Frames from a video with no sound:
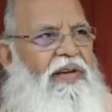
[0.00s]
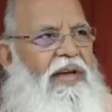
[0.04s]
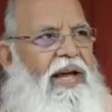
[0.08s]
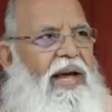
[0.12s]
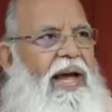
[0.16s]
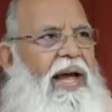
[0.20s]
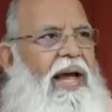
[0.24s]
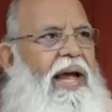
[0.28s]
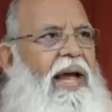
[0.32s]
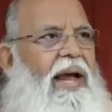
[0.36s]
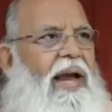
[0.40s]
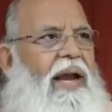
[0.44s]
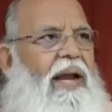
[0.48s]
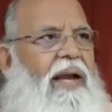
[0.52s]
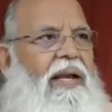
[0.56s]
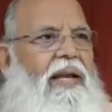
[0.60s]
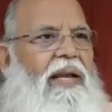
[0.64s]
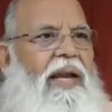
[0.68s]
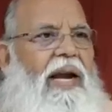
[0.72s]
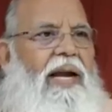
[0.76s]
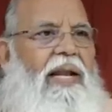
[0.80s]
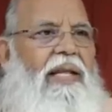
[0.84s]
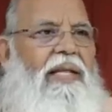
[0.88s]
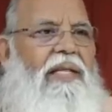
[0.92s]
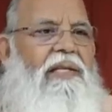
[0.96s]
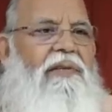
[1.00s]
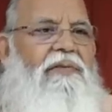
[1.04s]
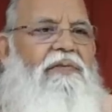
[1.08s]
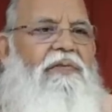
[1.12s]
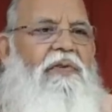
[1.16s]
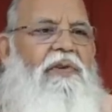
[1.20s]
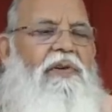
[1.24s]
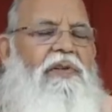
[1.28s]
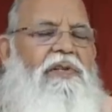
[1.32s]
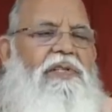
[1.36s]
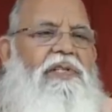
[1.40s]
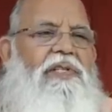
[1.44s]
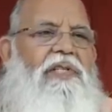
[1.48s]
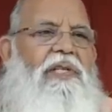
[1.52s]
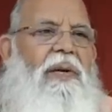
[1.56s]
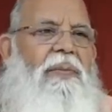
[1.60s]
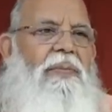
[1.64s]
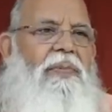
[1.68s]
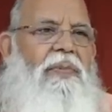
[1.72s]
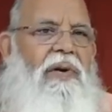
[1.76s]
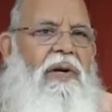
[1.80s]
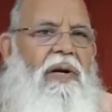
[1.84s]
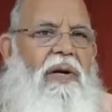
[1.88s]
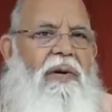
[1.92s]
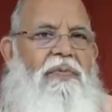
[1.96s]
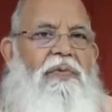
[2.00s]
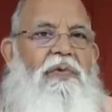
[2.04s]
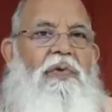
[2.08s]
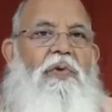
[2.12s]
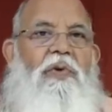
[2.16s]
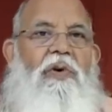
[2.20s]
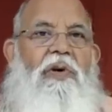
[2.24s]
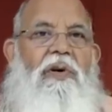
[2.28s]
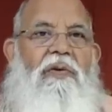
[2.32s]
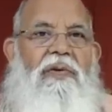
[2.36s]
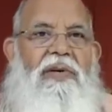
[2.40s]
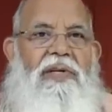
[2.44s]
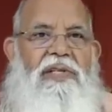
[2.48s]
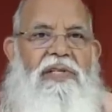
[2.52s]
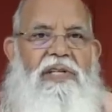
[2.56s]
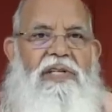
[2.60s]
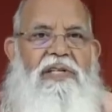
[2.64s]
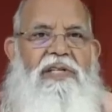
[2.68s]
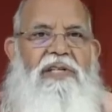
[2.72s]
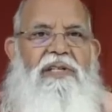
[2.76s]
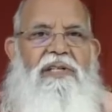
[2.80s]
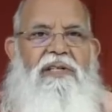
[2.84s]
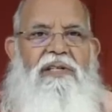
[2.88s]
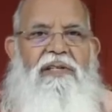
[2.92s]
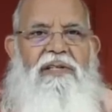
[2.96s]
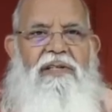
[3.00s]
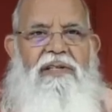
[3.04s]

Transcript: And that is the first chapter of Yoga Vasishtha.